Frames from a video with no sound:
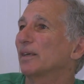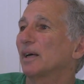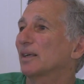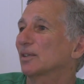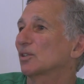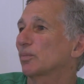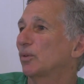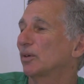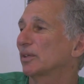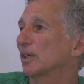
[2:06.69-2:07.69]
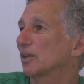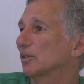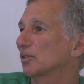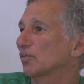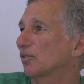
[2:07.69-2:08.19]
not explore
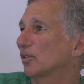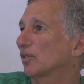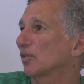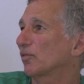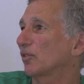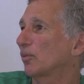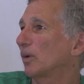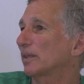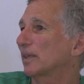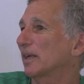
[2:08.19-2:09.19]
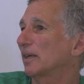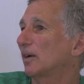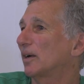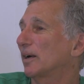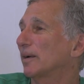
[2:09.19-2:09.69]
those for what they
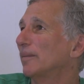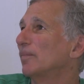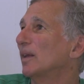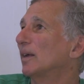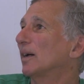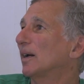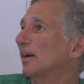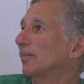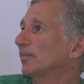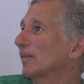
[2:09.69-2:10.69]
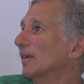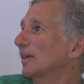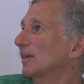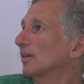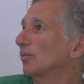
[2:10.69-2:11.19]
are?
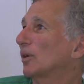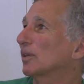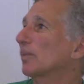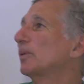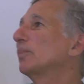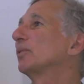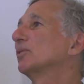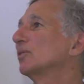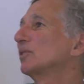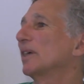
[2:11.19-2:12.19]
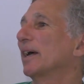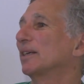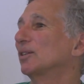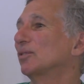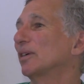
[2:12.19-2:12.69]
One of the people
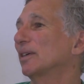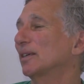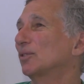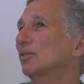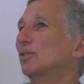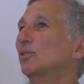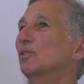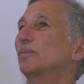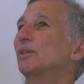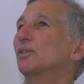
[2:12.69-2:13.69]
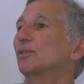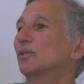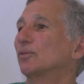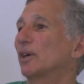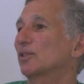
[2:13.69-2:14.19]
Suzanne introduced me
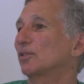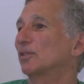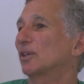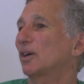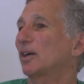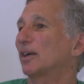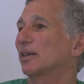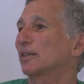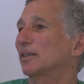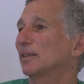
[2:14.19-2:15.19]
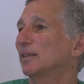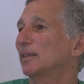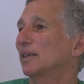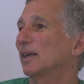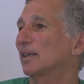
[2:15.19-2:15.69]
to, Russell Targ,
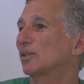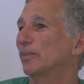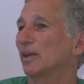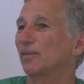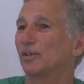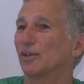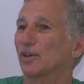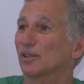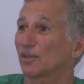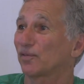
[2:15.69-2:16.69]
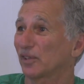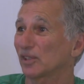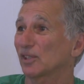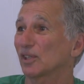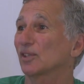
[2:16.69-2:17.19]
as many of you know, is a
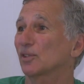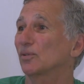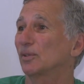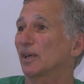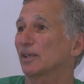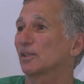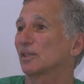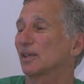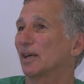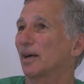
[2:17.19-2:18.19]
physicist who does